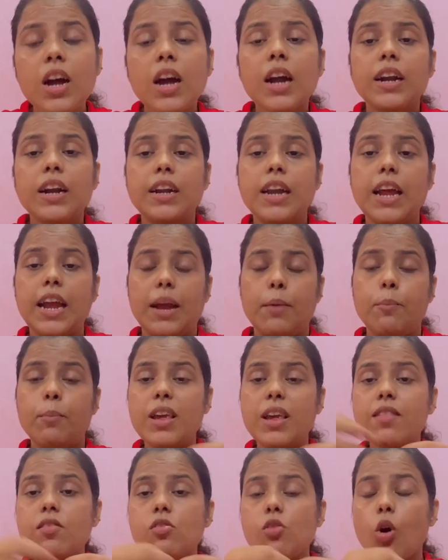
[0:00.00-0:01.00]
day,
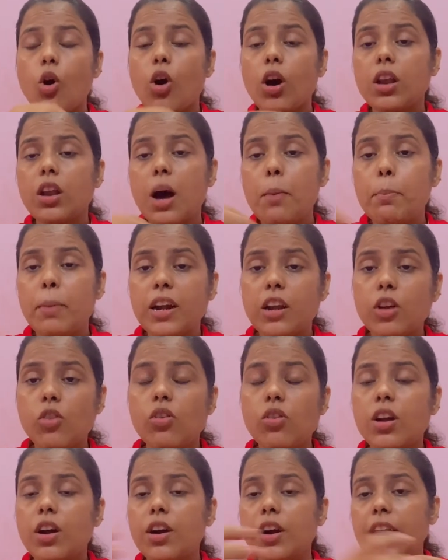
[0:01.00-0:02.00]
means on a
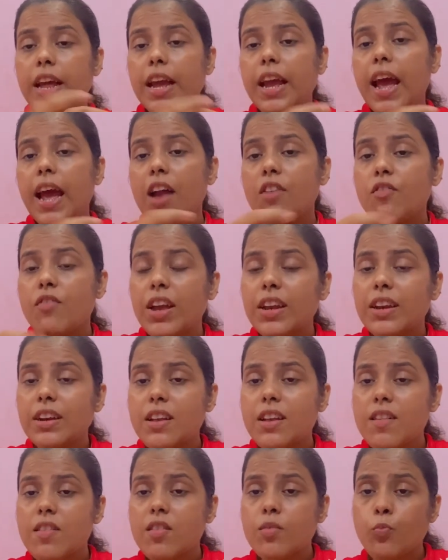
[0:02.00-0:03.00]
particular day, and when it
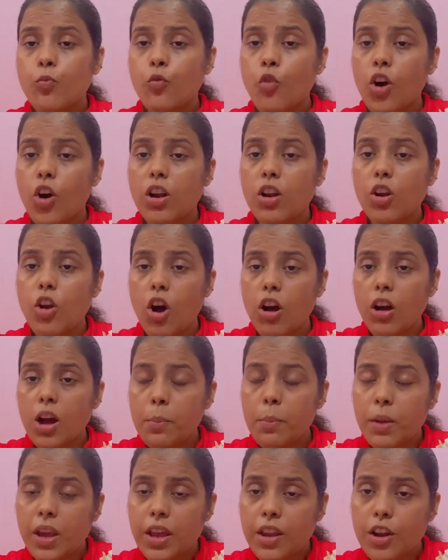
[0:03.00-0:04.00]
is for a longer
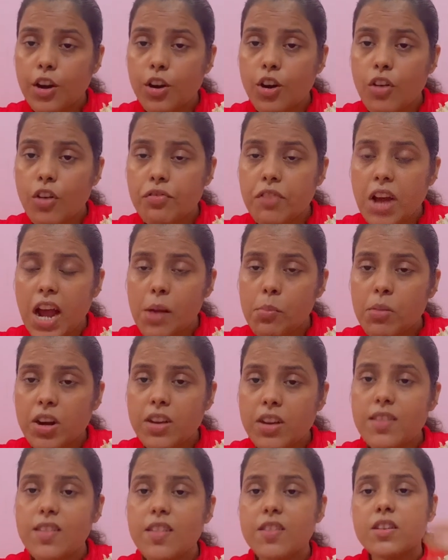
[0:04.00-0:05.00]
period of time it
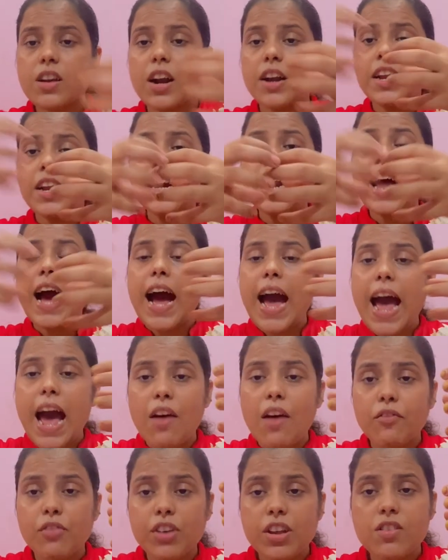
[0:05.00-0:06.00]
is studied,
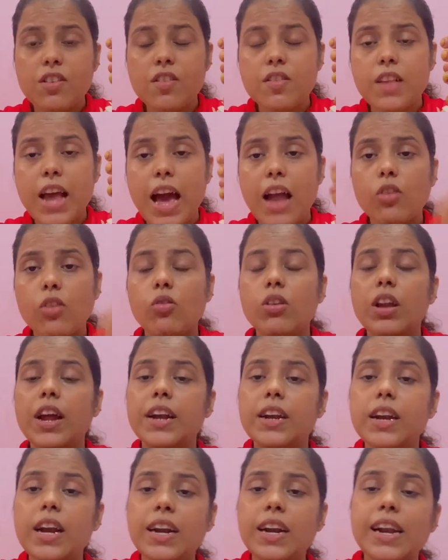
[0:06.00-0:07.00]
average is
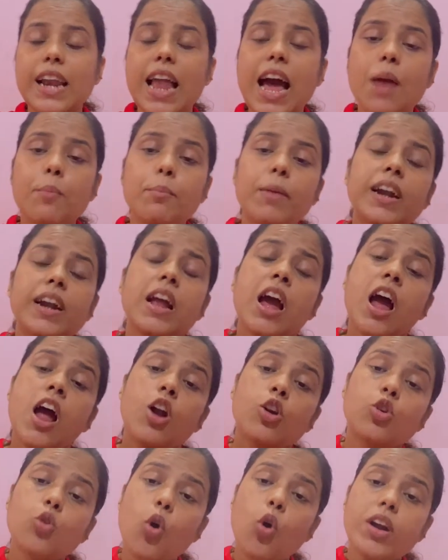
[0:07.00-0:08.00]
calculated. Climate
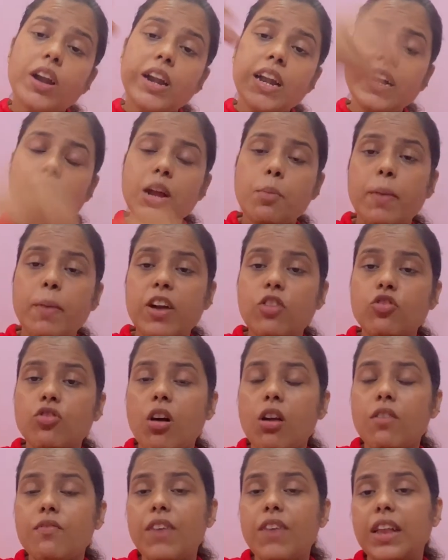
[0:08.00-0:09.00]
totally depends
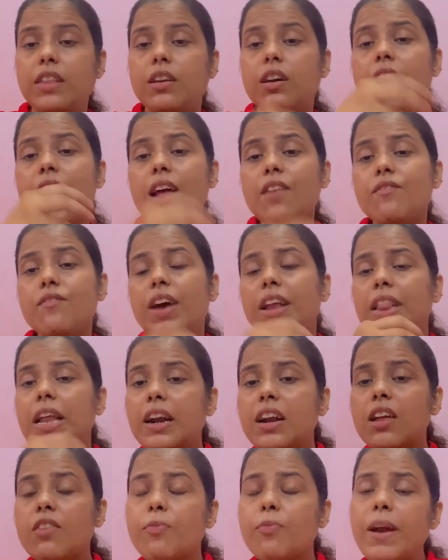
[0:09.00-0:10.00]
on weather, and weather
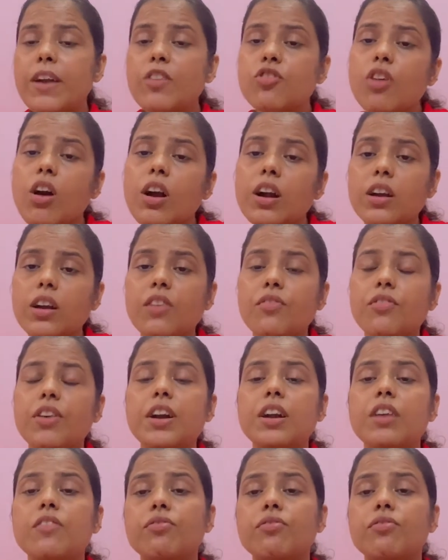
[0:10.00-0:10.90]
depends on different